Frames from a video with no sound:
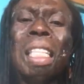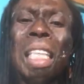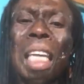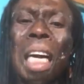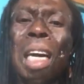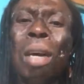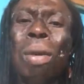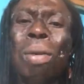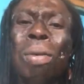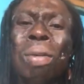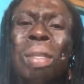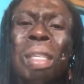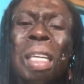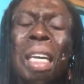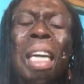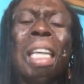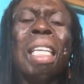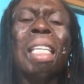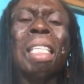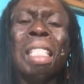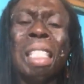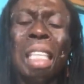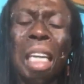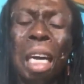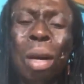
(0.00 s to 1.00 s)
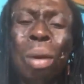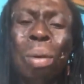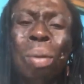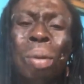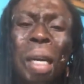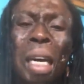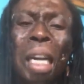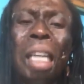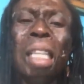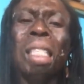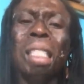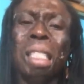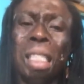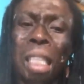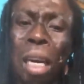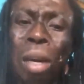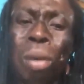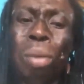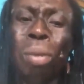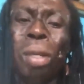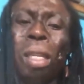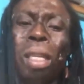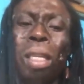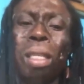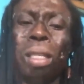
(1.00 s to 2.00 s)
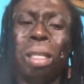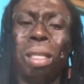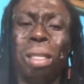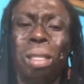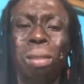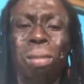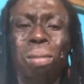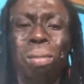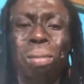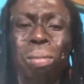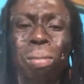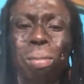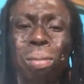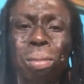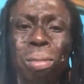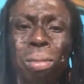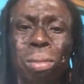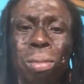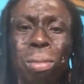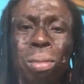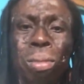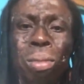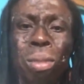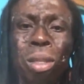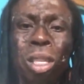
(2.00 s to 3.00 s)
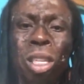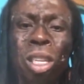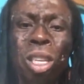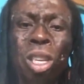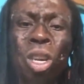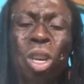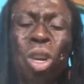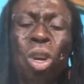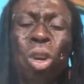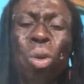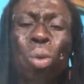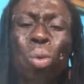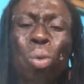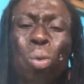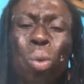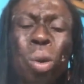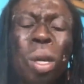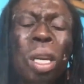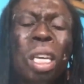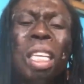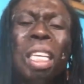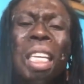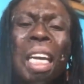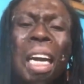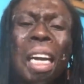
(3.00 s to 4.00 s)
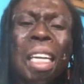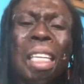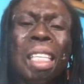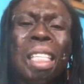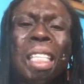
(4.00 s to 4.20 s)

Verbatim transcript: down and down and downless we ya